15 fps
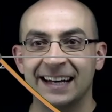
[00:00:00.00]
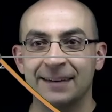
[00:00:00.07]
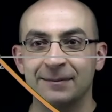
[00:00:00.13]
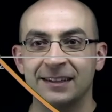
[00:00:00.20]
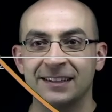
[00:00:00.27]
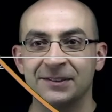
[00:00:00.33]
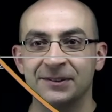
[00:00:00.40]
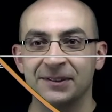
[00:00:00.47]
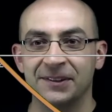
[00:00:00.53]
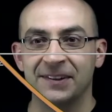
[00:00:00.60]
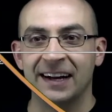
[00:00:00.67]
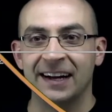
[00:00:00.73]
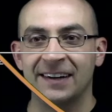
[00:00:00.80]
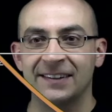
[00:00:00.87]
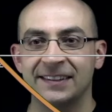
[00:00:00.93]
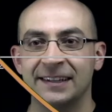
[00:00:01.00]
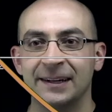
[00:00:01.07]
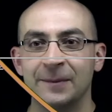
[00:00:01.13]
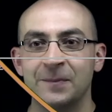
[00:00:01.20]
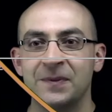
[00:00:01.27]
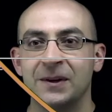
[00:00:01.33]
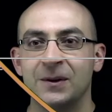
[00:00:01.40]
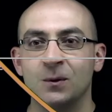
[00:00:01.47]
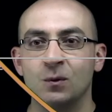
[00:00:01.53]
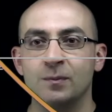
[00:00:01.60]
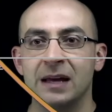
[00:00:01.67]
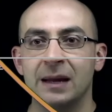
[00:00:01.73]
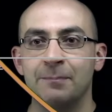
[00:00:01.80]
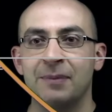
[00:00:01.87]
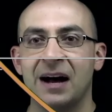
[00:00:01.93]
I'm going to do a little arrow here, will
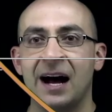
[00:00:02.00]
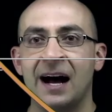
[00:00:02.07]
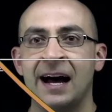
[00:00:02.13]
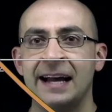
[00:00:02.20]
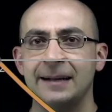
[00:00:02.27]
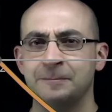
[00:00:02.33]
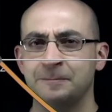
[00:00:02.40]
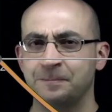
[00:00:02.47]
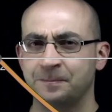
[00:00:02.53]
be at pi